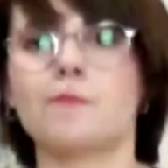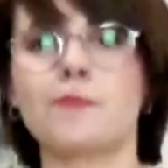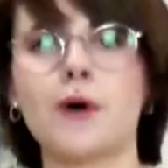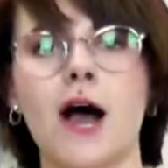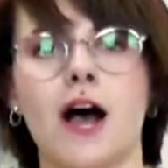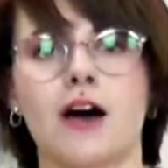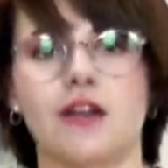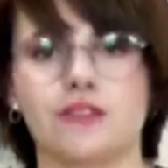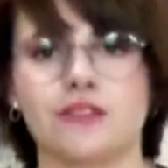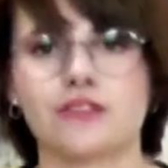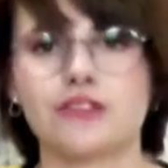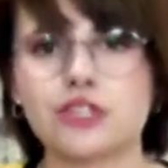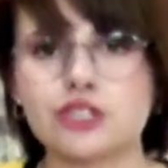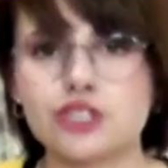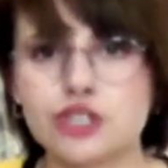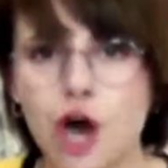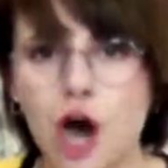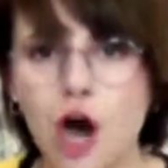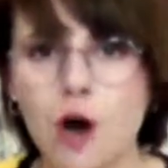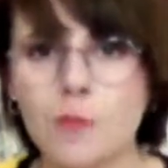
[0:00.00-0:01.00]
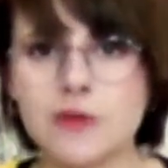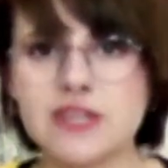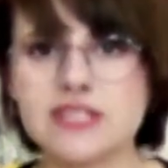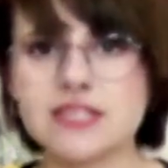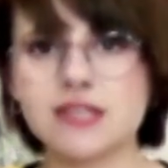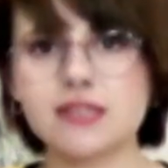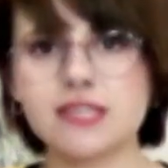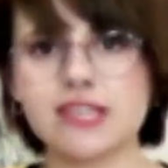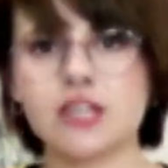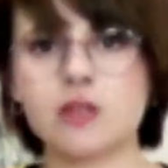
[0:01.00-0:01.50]
but the top
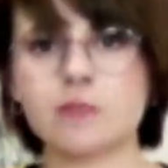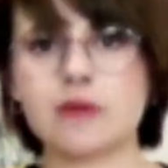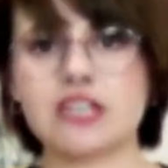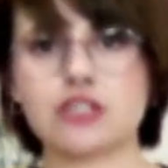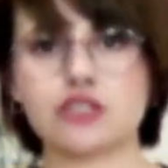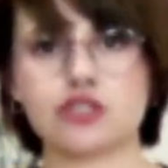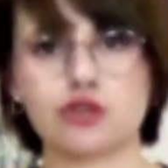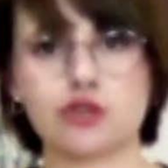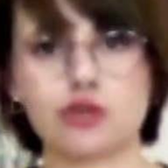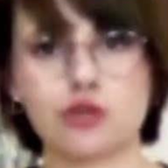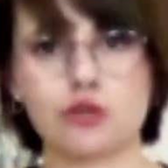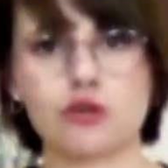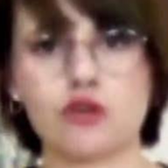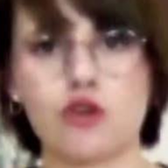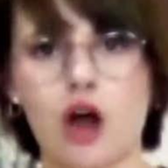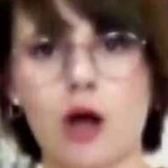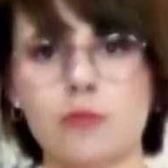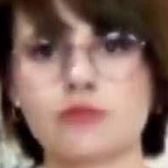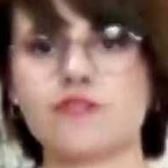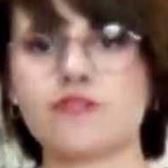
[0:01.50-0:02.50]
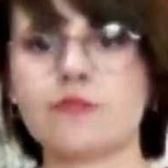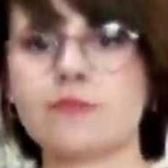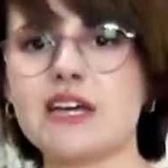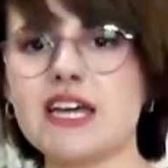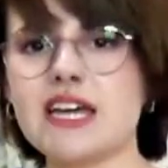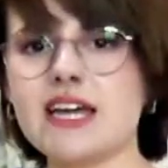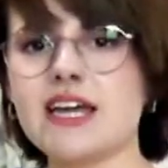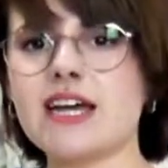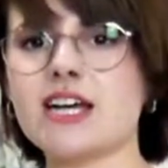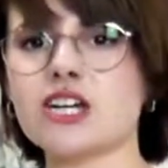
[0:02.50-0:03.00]
is a little bit too cropped for
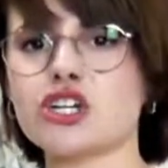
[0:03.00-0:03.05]
me.